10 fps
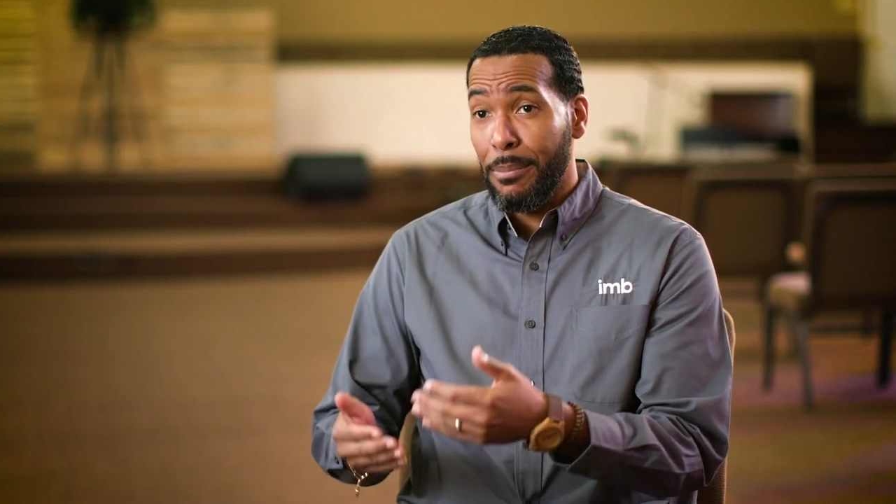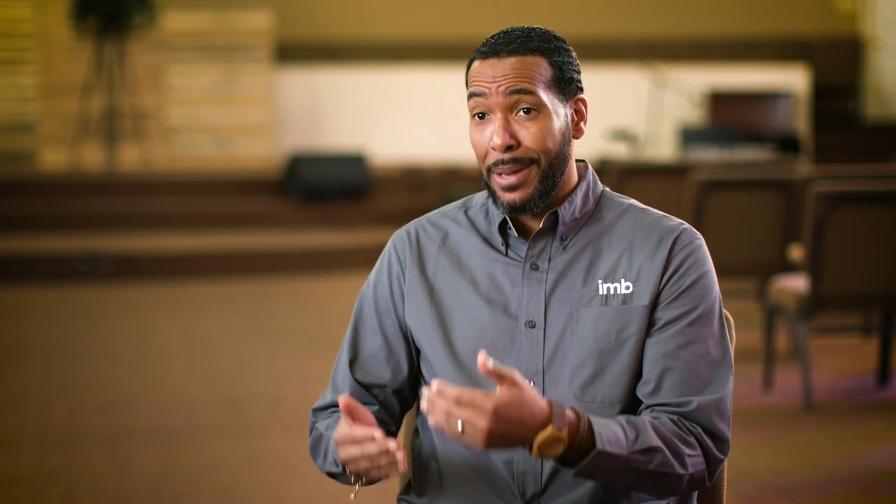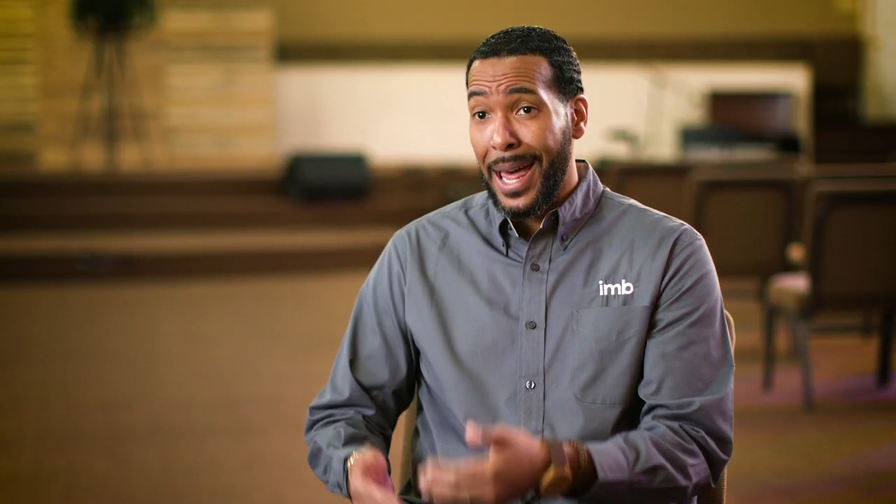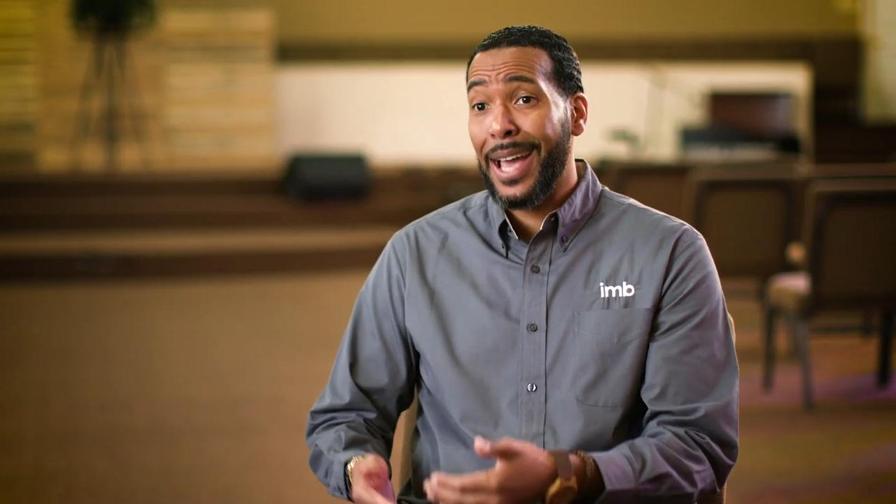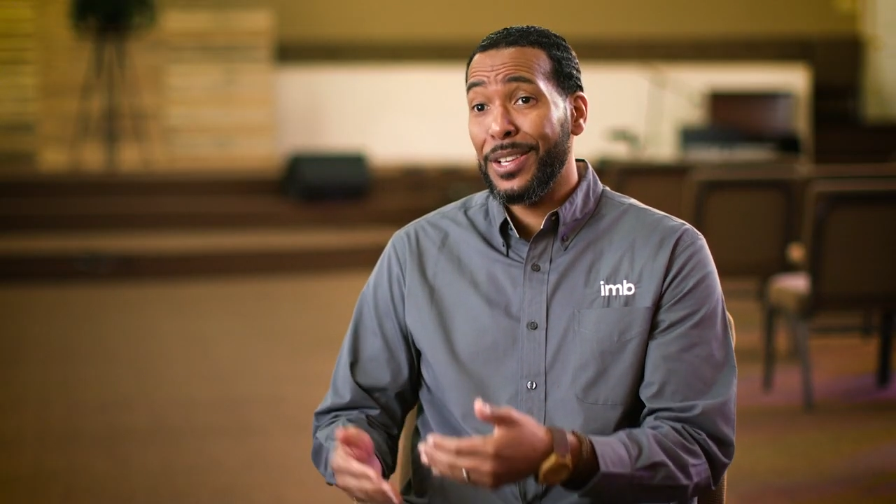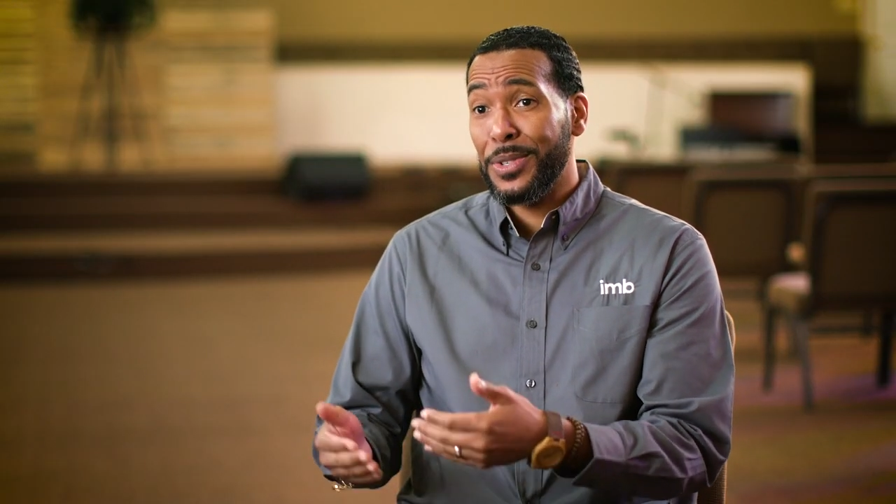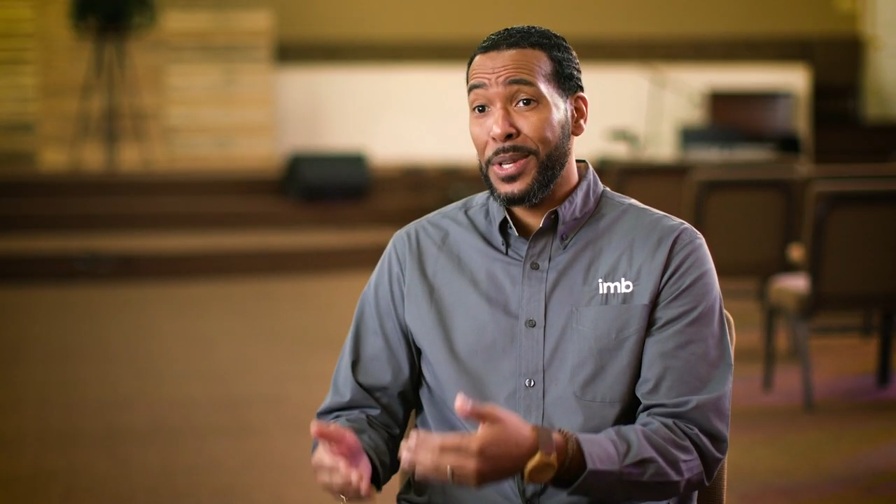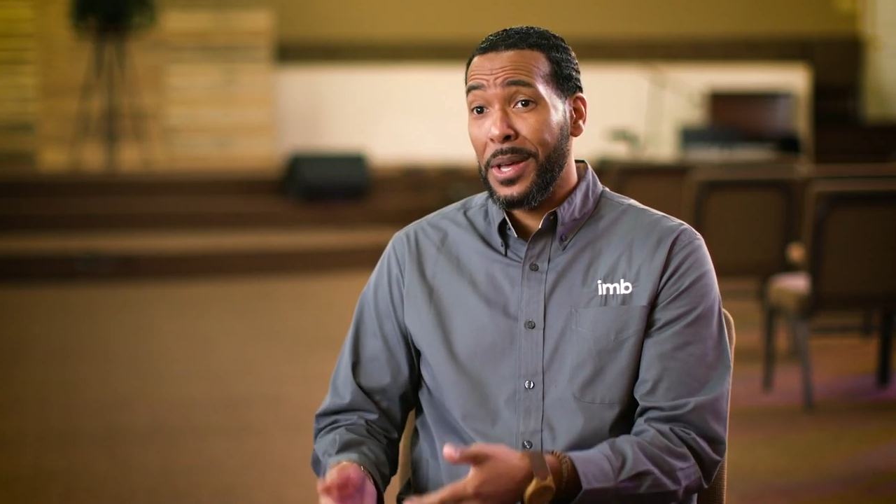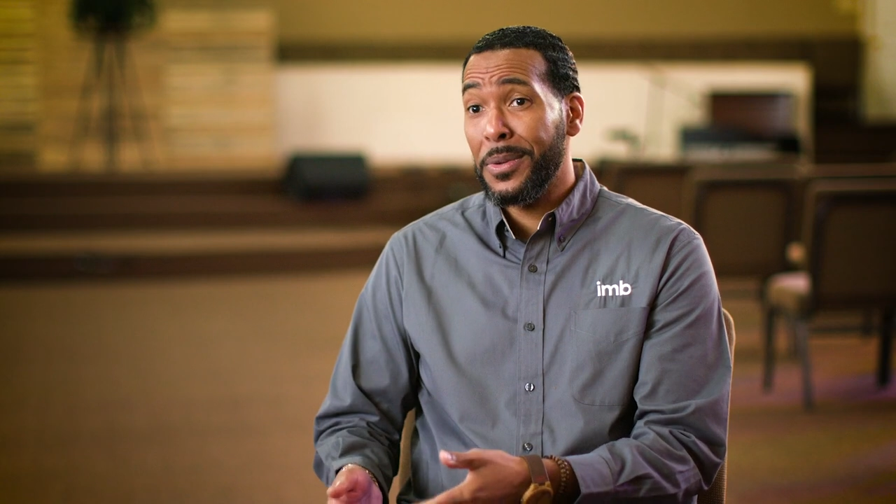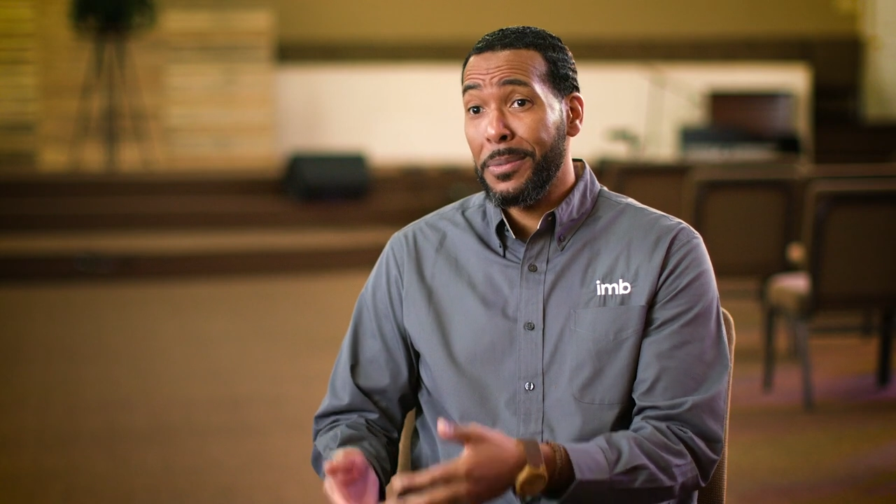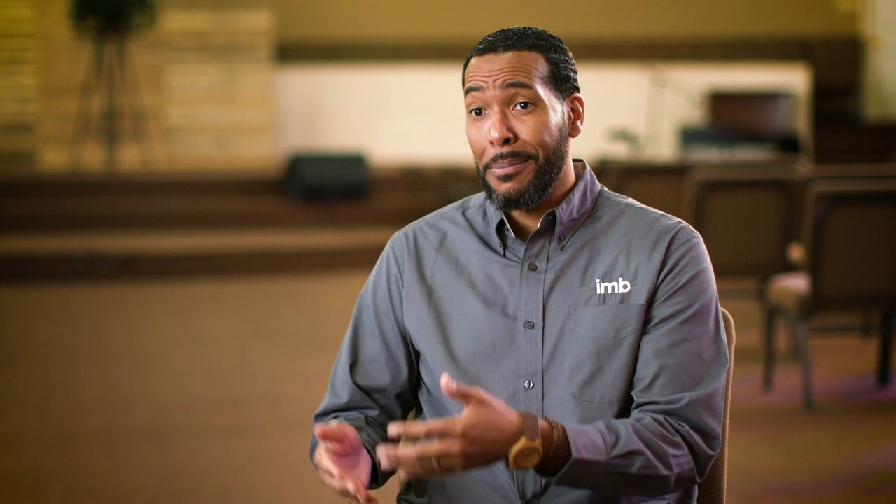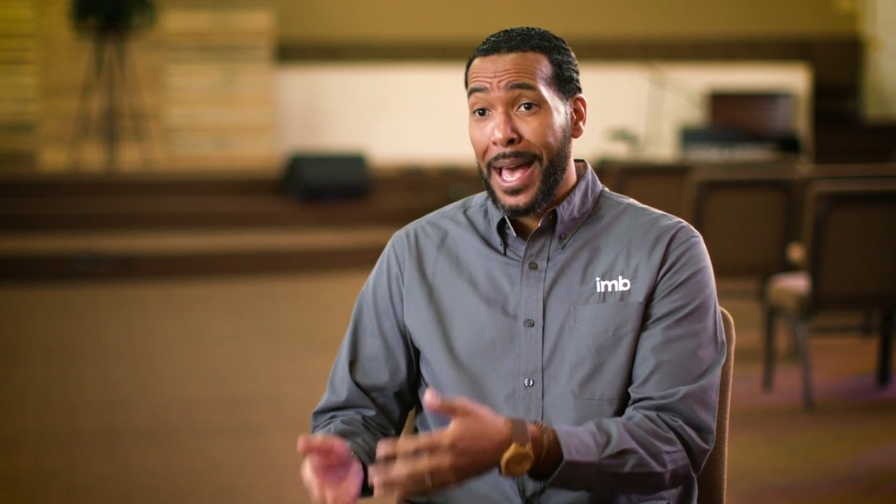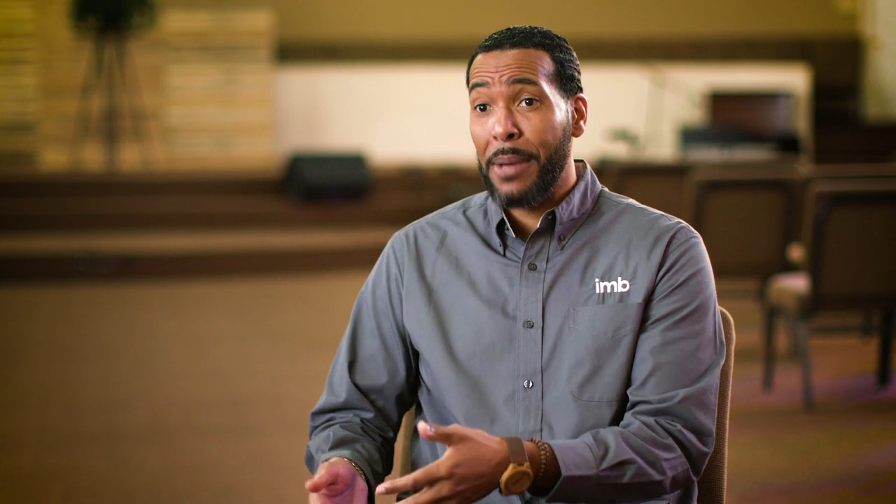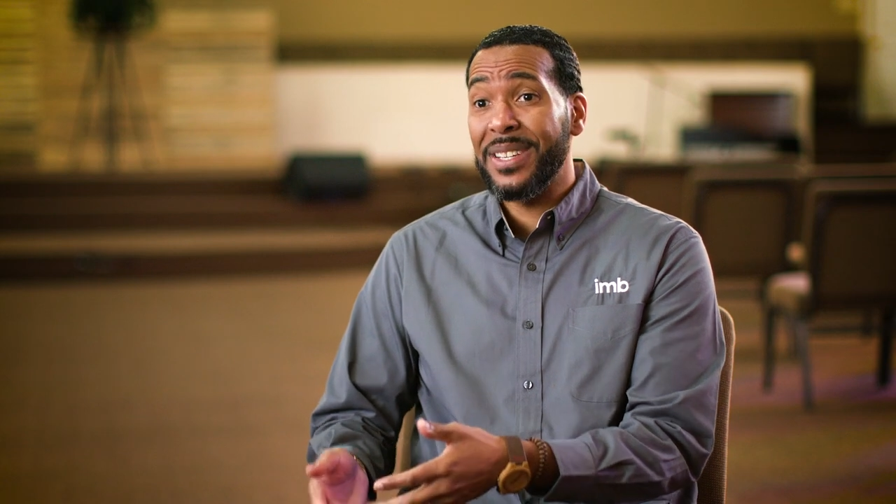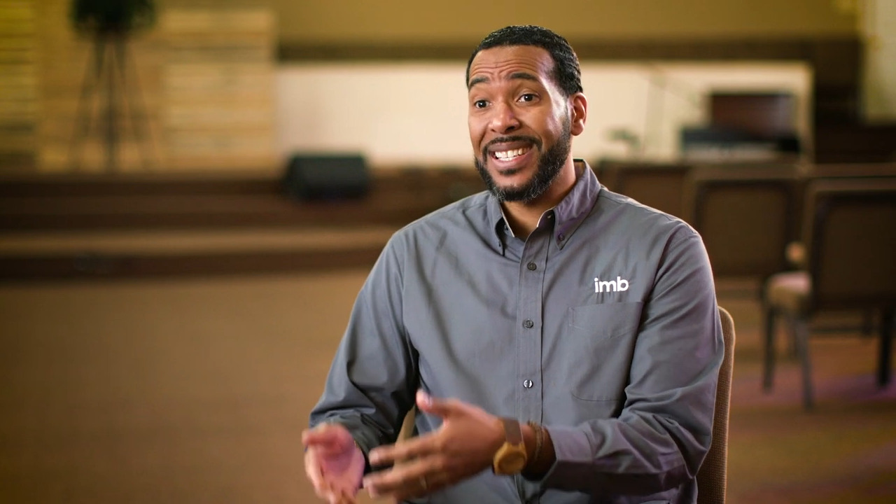black Southern
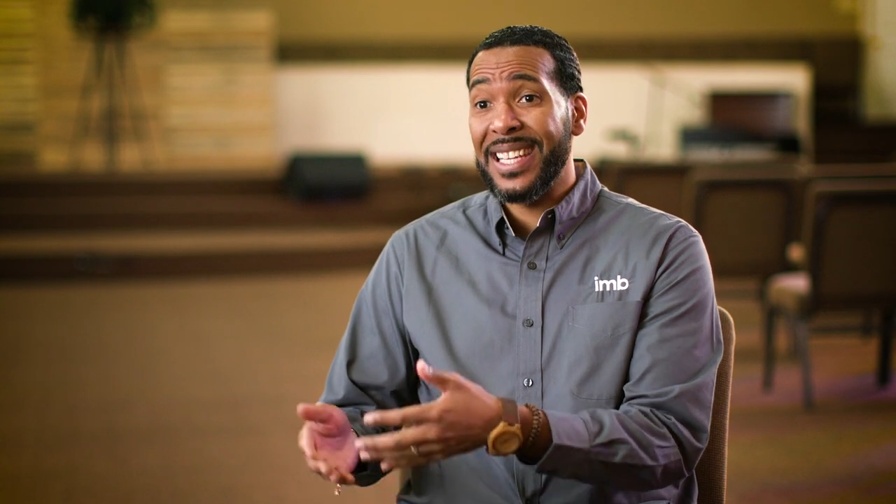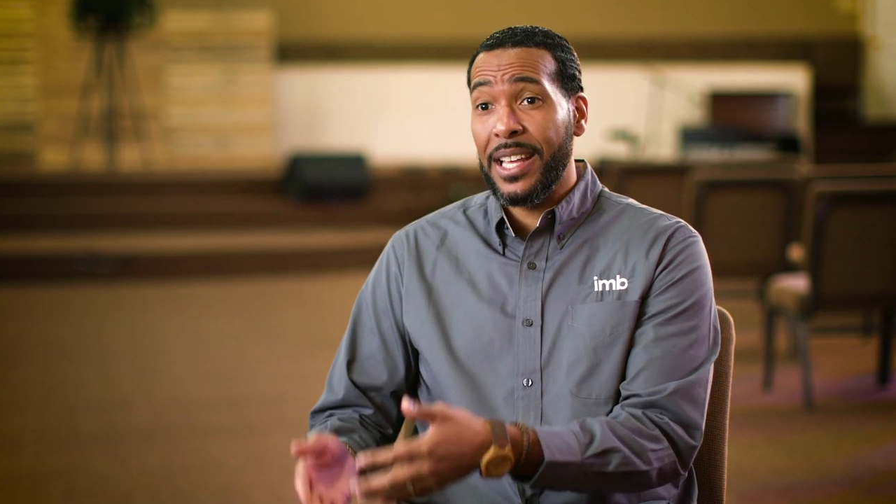Baptist